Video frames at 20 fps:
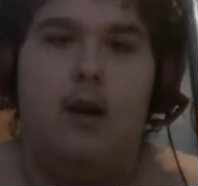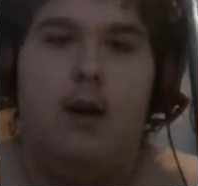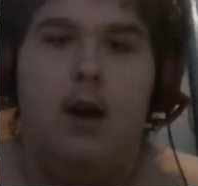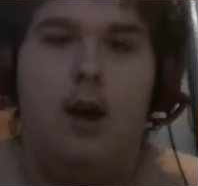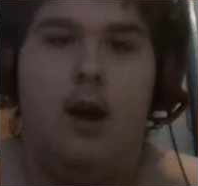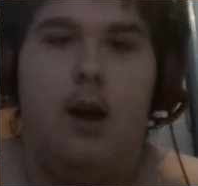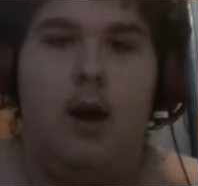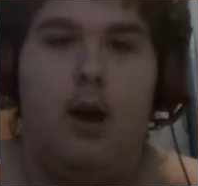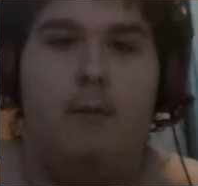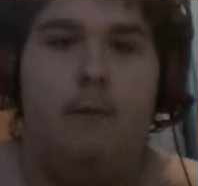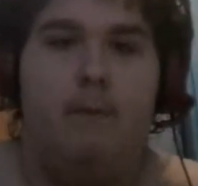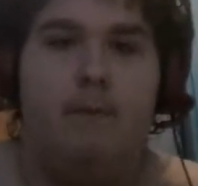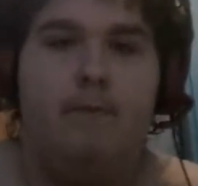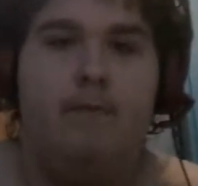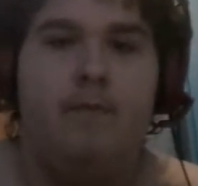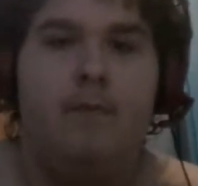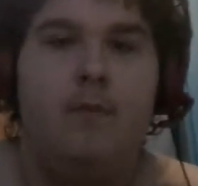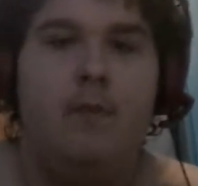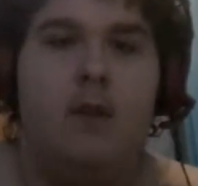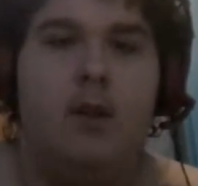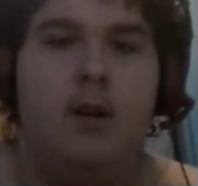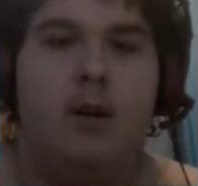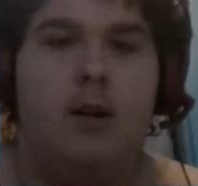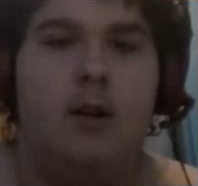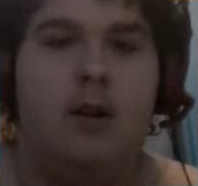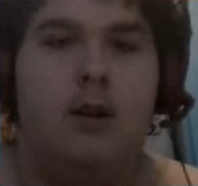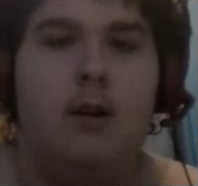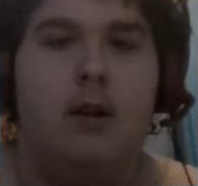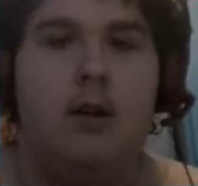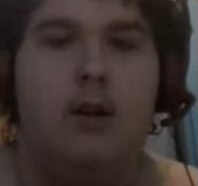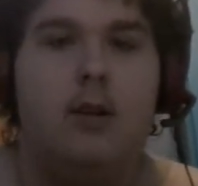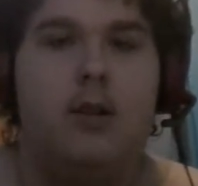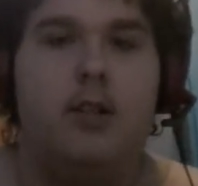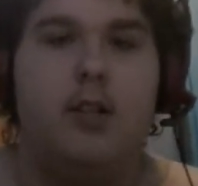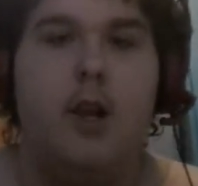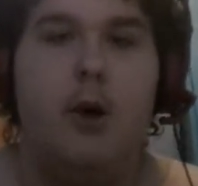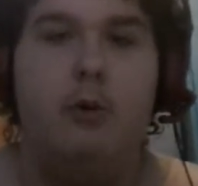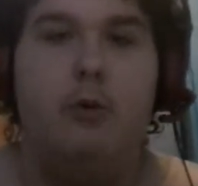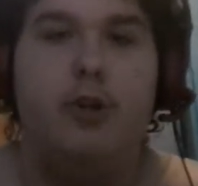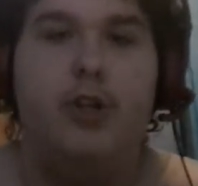Um,
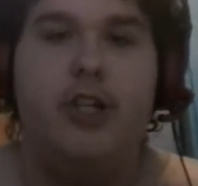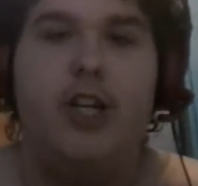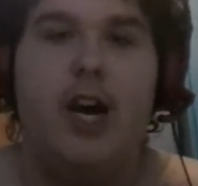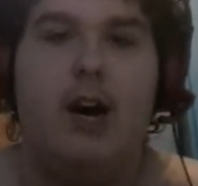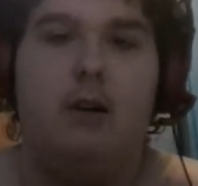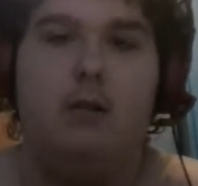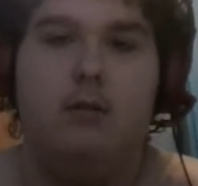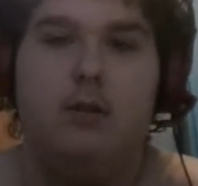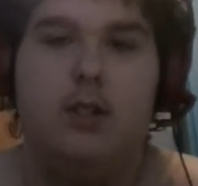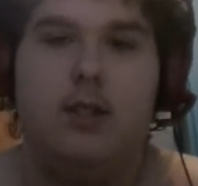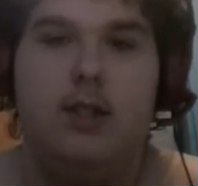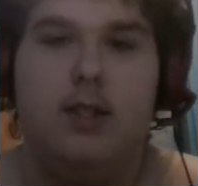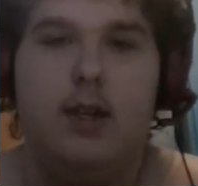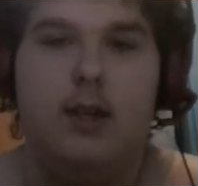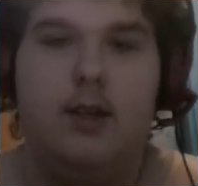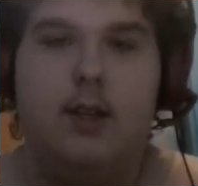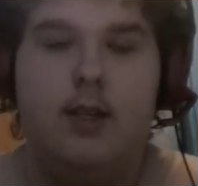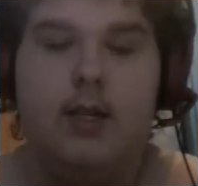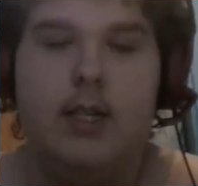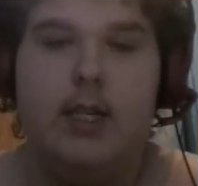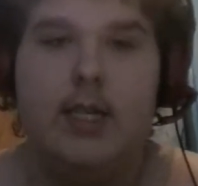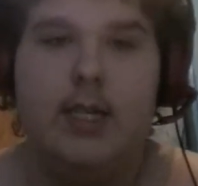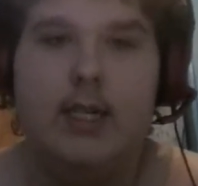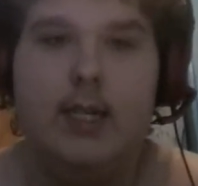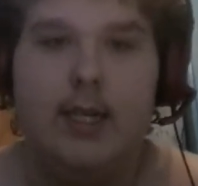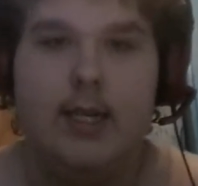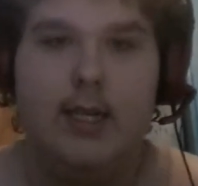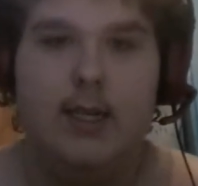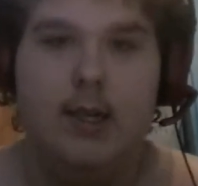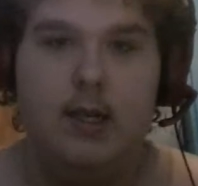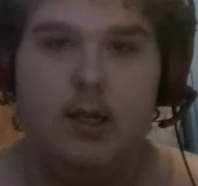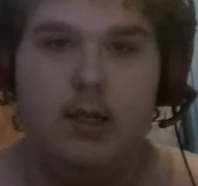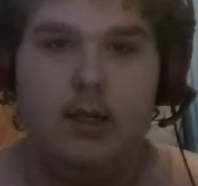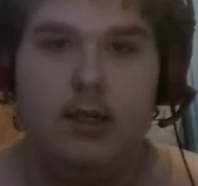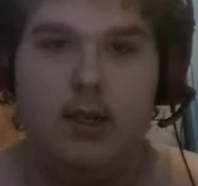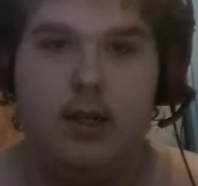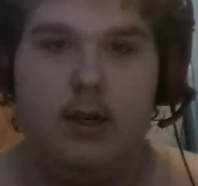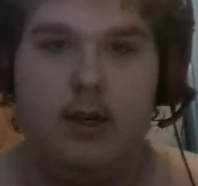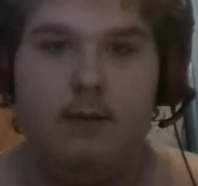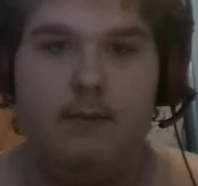Snoke shouts,
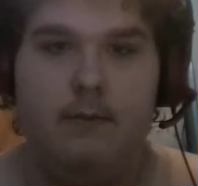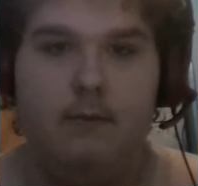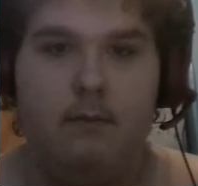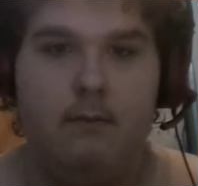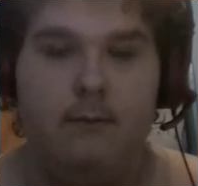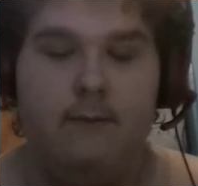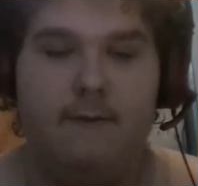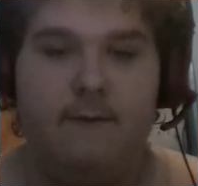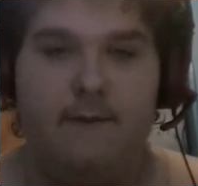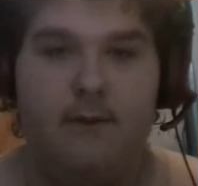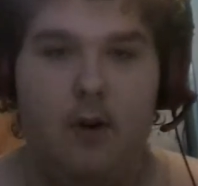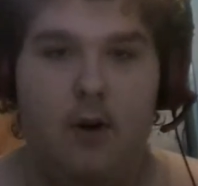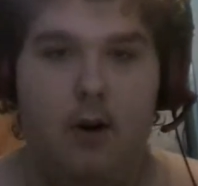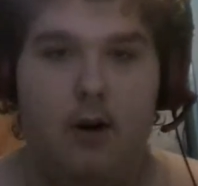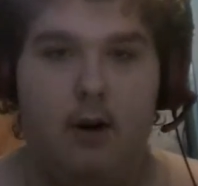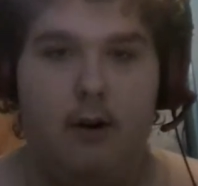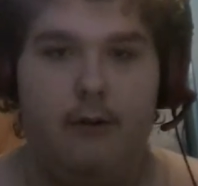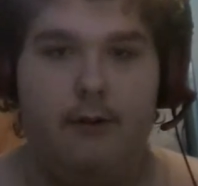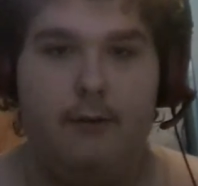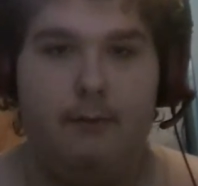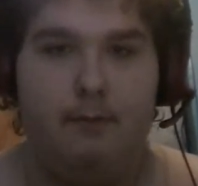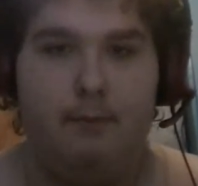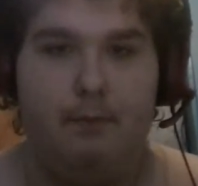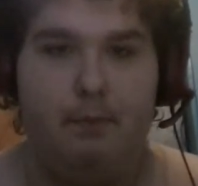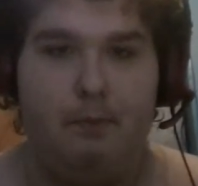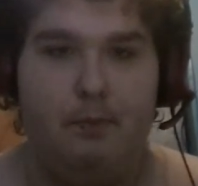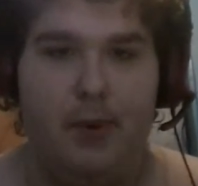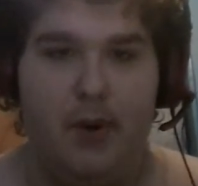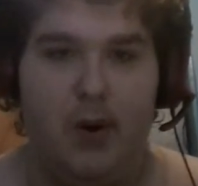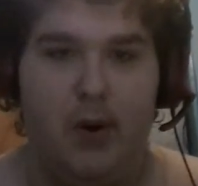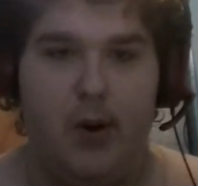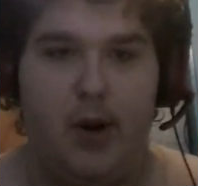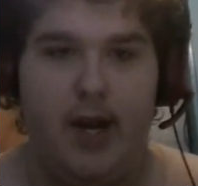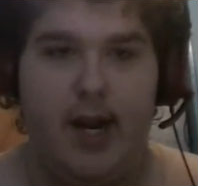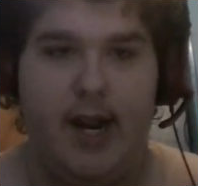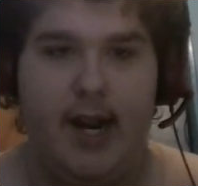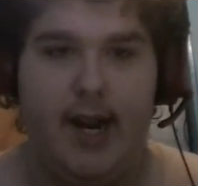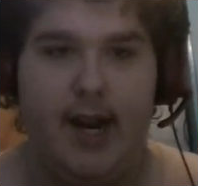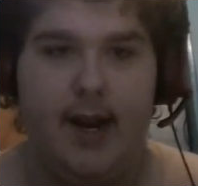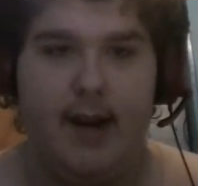Come forth,
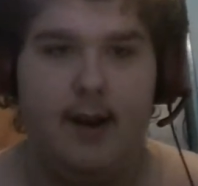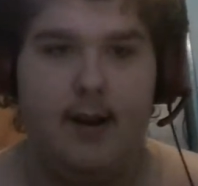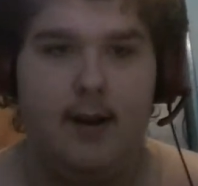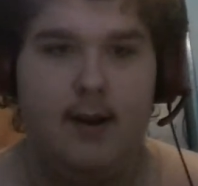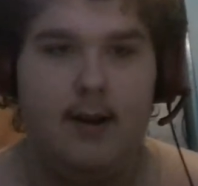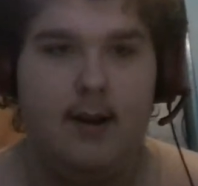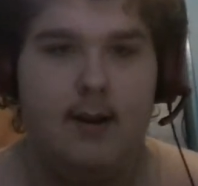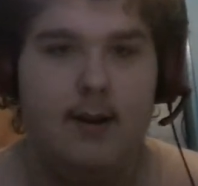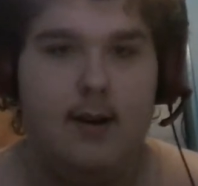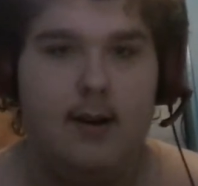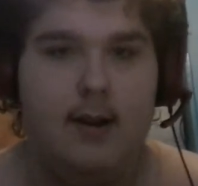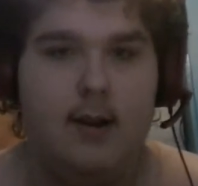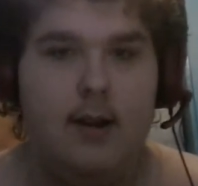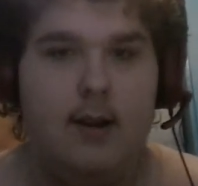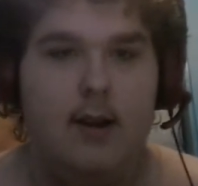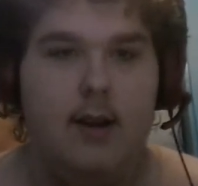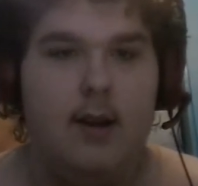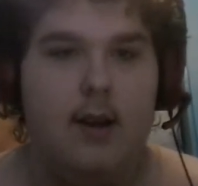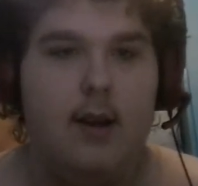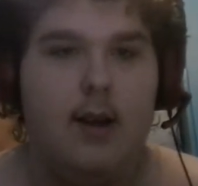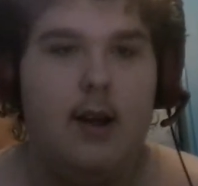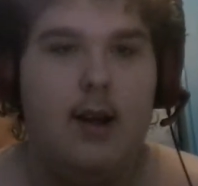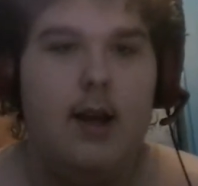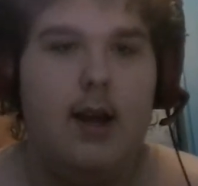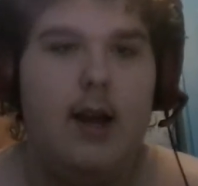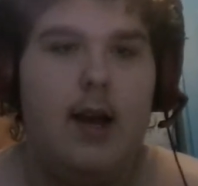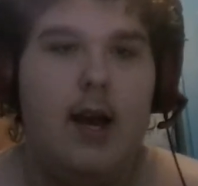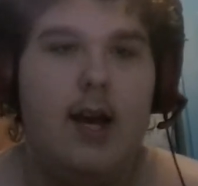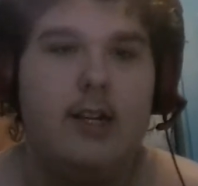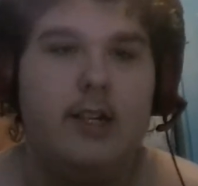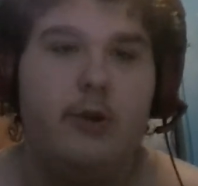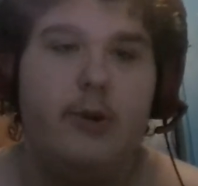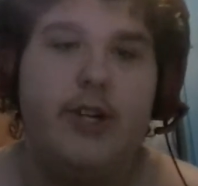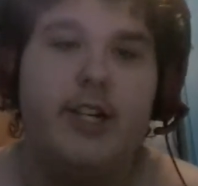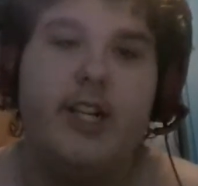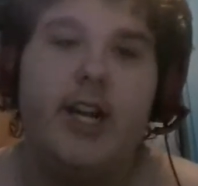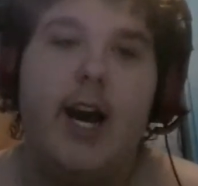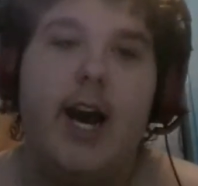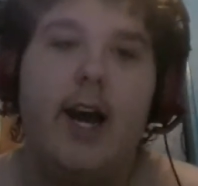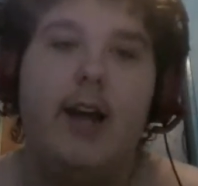boy! As
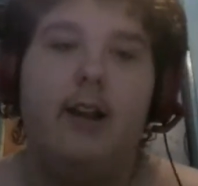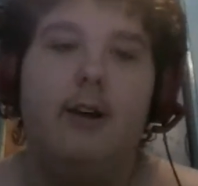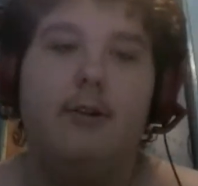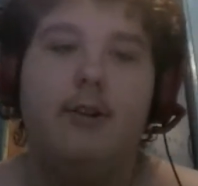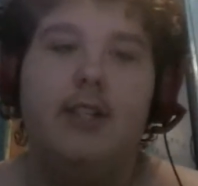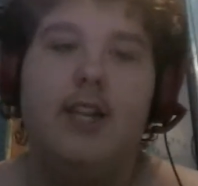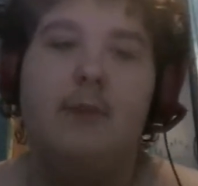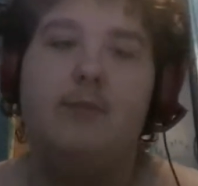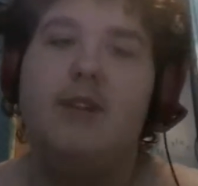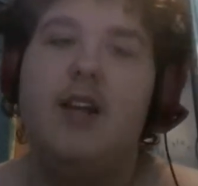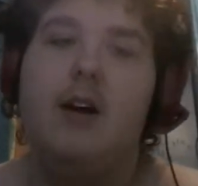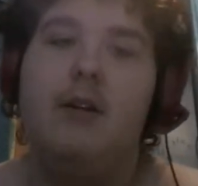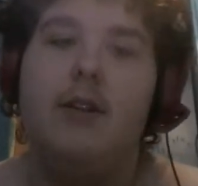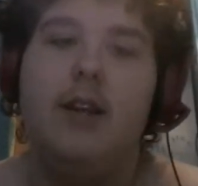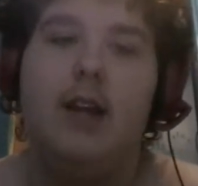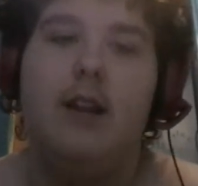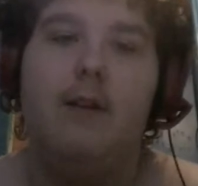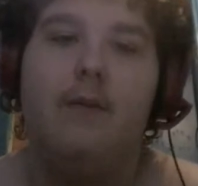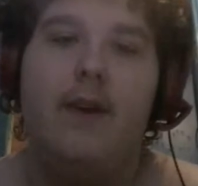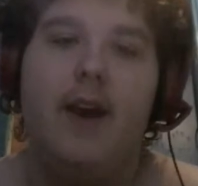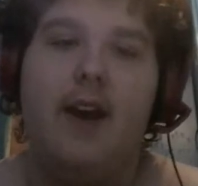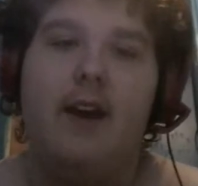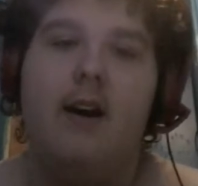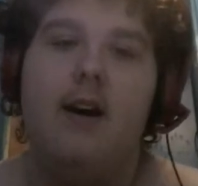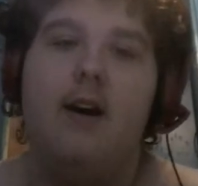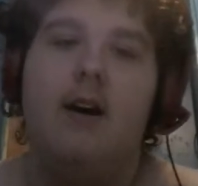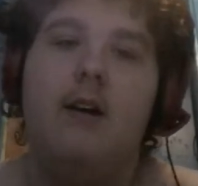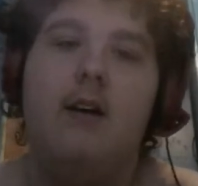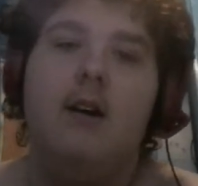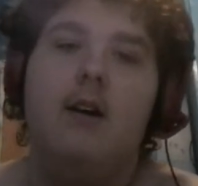which Kylo steps out the elevator